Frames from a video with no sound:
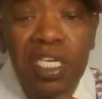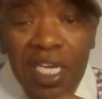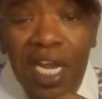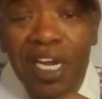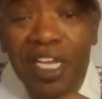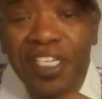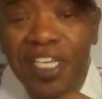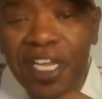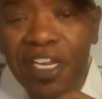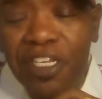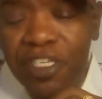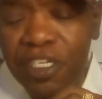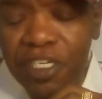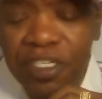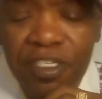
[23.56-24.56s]
Now let's get
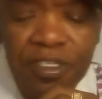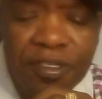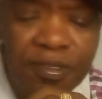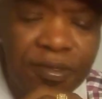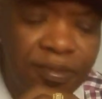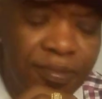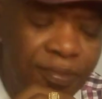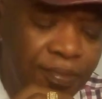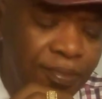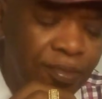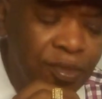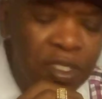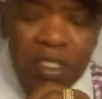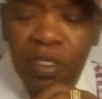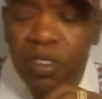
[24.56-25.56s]
into this.
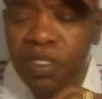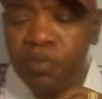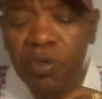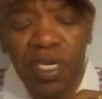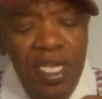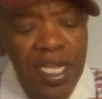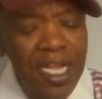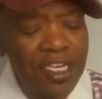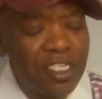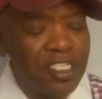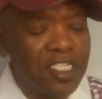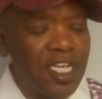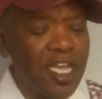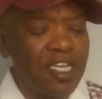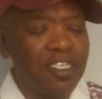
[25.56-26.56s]
So this morning I got this
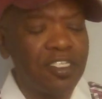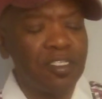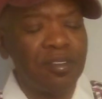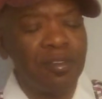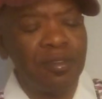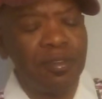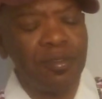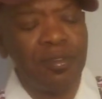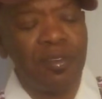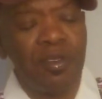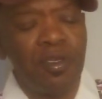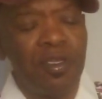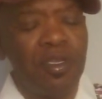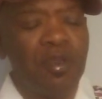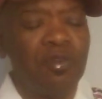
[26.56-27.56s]
text.
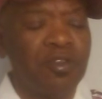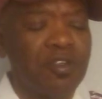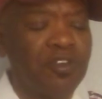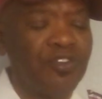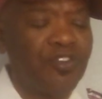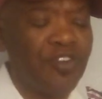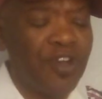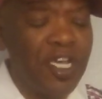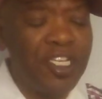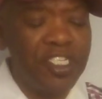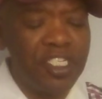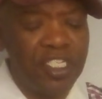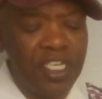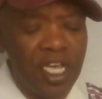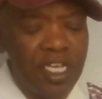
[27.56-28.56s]
It was a
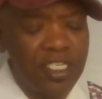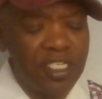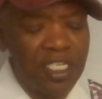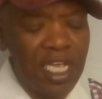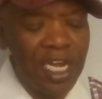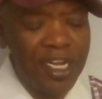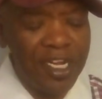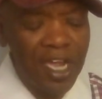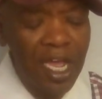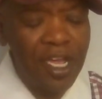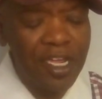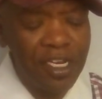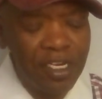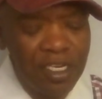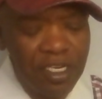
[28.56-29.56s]
crazy text. I
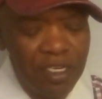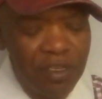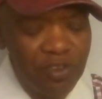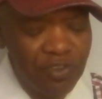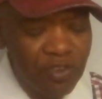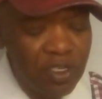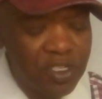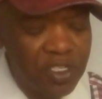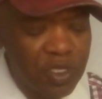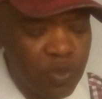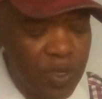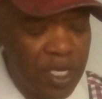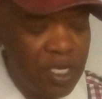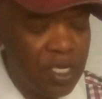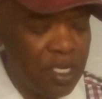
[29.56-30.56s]
dug it. It was real
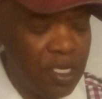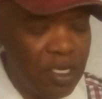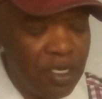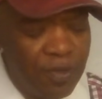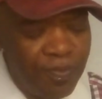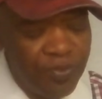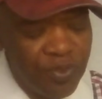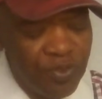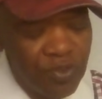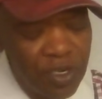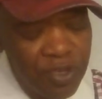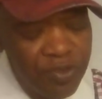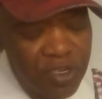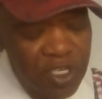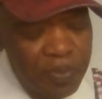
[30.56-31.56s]
sweet,
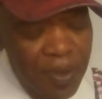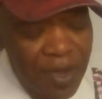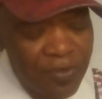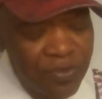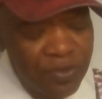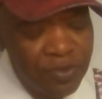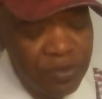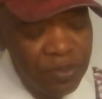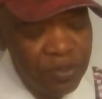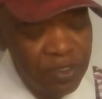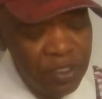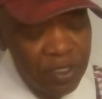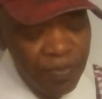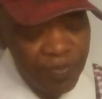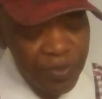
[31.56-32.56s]
really respectful.
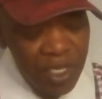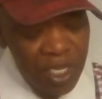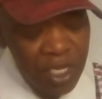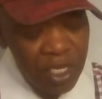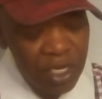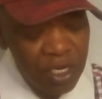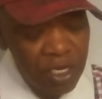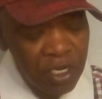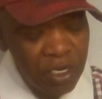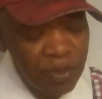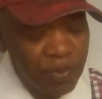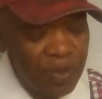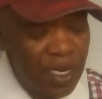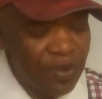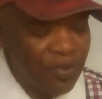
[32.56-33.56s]
And
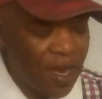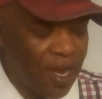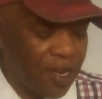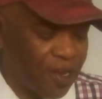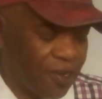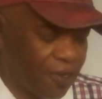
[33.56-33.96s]
when I read it,